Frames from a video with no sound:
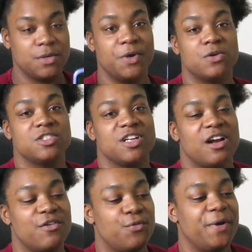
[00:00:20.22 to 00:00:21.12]
so we're gonna start
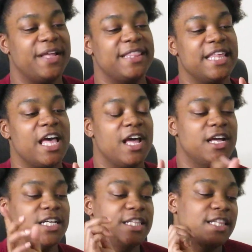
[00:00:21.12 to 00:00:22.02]
off with
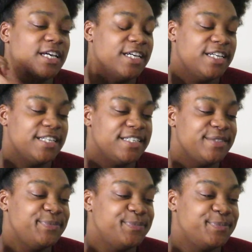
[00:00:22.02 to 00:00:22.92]

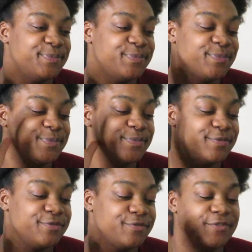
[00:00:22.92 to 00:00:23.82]
the
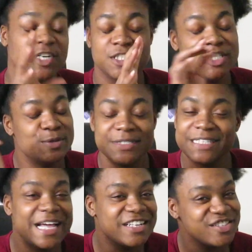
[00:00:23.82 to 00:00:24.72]
first little
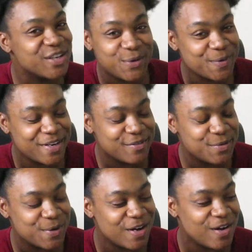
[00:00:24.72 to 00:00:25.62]
slideshow, whatever
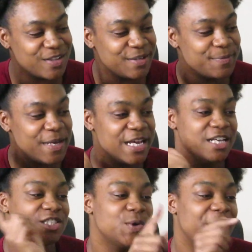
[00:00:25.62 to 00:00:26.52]
you want to call it.
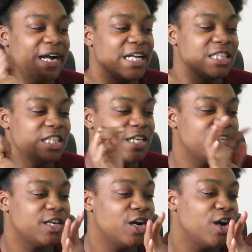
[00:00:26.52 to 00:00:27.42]
So I got
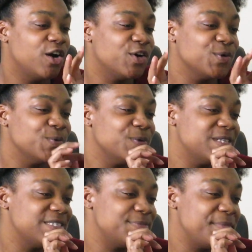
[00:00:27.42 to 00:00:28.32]
the
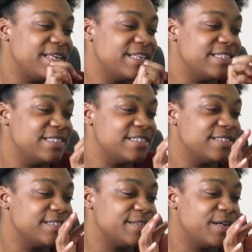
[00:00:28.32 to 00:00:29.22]
Christmas
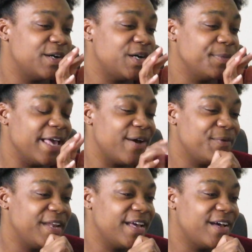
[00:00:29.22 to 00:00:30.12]

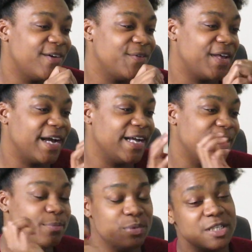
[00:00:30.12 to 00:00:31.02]
countdown. I
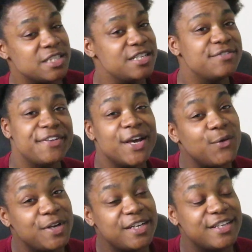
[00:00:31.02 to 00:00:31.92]
got Princess
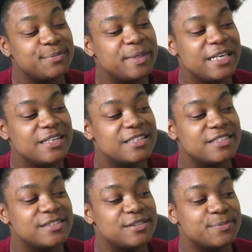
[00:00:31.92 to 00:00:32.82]
Fiona
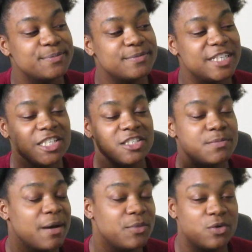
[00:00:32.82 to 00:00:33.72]
because that's just
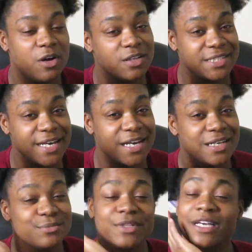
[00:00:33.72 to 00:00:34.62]
my mood all the
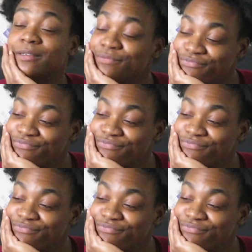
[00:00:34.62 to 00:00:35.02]
time. Like,